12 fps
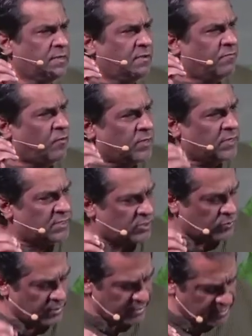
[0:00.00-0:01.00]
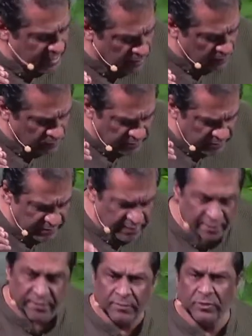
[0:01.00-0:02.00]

for us to learn how to deal